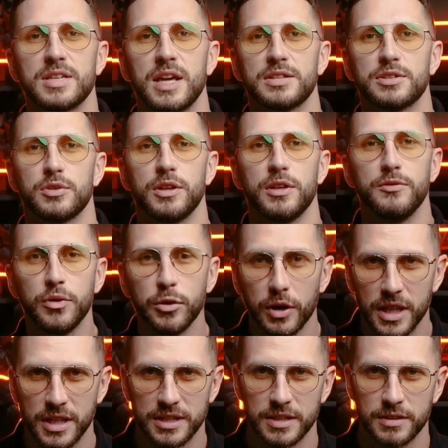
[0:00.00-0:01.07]
takes only a few
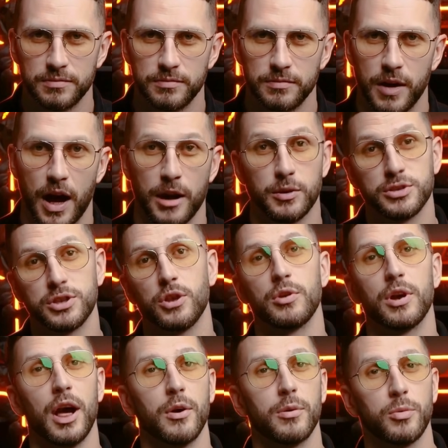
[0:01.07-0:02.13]
clicks. I will show
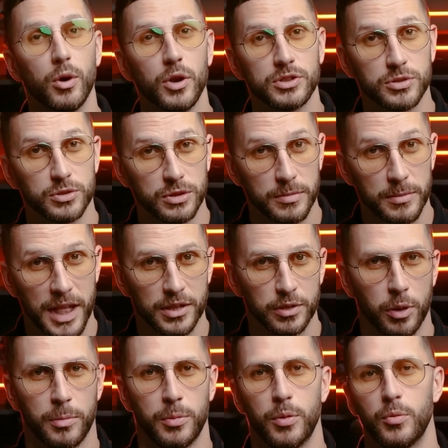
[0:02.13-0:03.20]
you how it works using
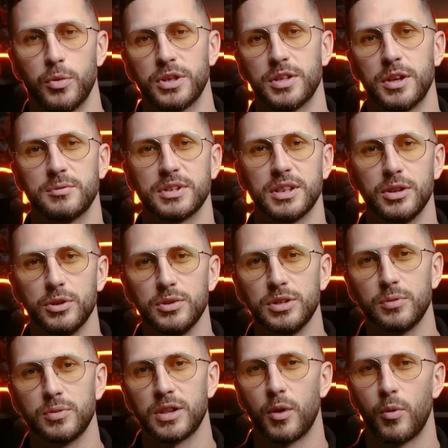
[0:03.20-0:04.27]
MainTop, which comes
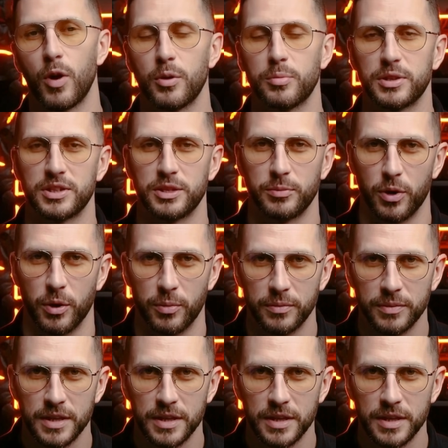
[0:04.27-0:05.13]
included with our Wall Printer Pro.